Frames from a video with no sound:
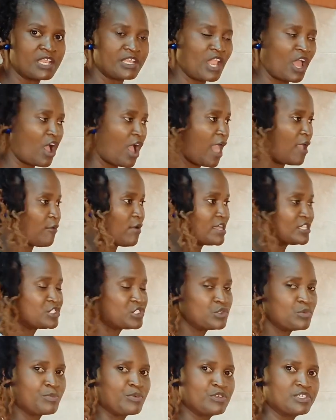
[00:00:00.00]
now i want
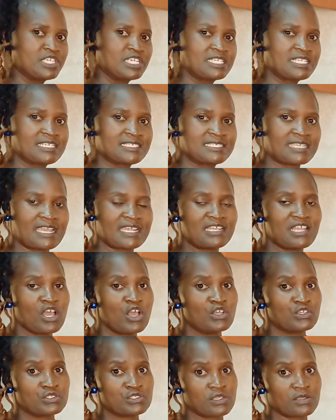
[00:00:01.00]
to put it aside
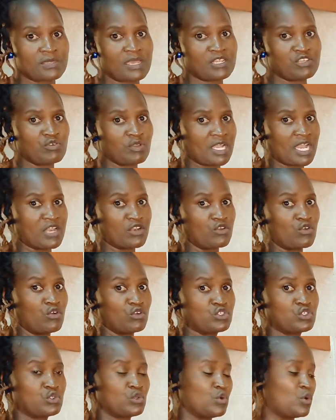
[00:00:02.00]
so that we can go
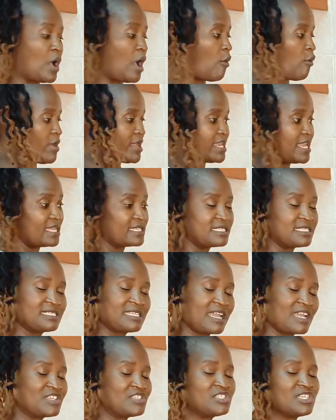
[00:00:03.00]
to our next
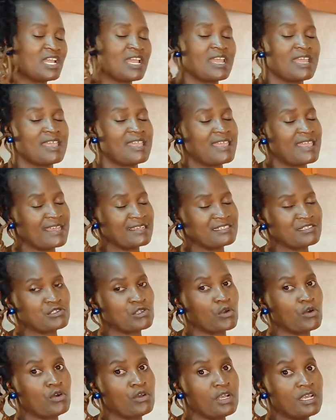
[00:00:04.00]
stage yes yeah,
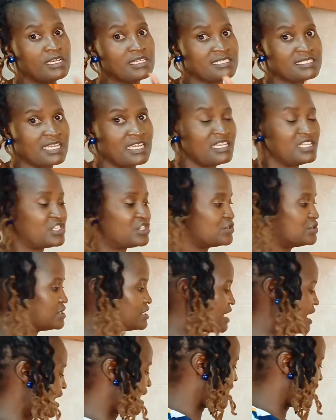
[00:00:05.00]
so stay tuned